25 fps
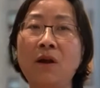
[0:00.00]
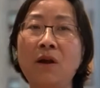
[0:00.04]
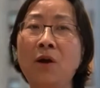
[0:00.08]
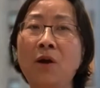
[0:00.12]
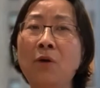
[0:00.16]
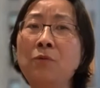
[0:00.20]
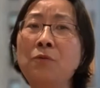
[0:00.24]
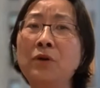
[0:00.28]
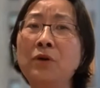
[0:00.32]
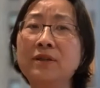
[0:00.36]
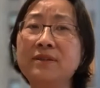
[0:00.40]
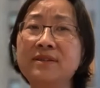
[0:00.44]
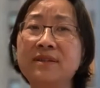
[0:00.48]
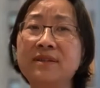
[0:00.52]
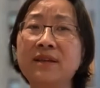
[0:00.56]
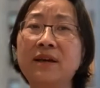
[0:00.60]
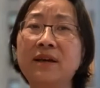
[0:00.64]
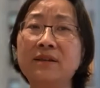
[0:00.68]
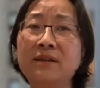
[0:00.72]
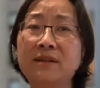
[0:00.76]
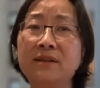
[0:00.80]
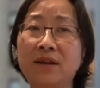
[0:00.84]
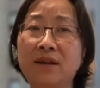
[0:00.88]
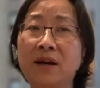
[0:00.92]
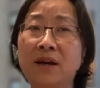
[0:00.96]
are what
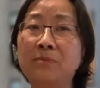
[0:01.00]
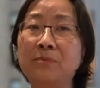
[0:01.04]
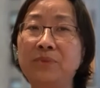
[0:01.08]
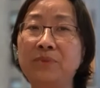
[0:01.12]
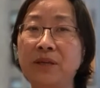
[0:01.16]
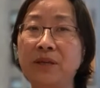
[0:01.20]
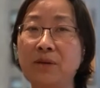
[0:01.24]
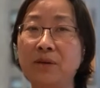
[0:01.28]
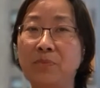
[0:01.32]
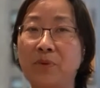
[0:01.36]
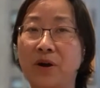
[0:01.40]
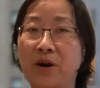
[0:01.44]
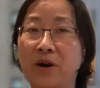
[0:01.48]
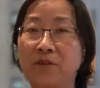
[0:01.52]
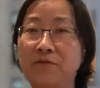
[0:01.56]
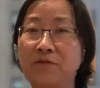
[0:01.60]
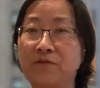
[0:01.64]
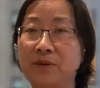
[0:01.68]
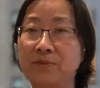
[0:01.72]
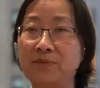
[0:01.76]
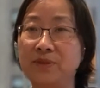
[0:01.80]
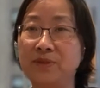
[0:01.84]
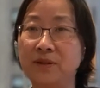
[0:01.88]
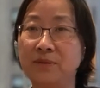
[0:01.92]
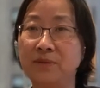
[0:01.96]
set the company apart
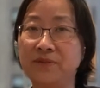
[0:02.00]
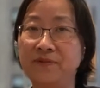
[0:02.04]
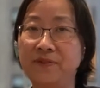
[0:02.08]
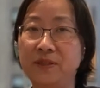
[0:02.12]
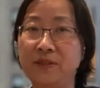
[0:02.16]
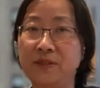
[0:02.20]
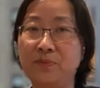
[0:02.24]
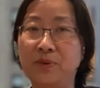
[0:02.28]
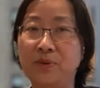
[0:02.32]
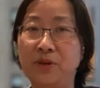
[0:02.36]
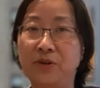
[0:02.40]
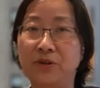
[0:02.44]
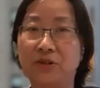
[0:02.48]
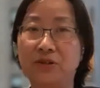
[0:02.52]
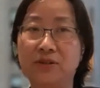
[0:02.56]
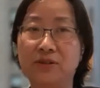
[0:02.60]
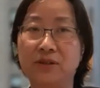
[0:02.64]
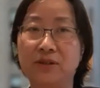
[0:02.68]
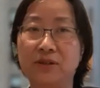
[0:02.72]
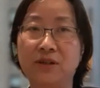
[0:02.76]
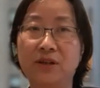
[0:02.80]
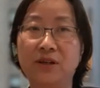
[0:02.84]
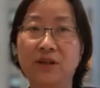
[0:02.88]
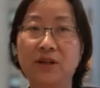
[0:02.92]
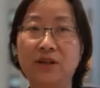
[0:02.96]
from some of its peers.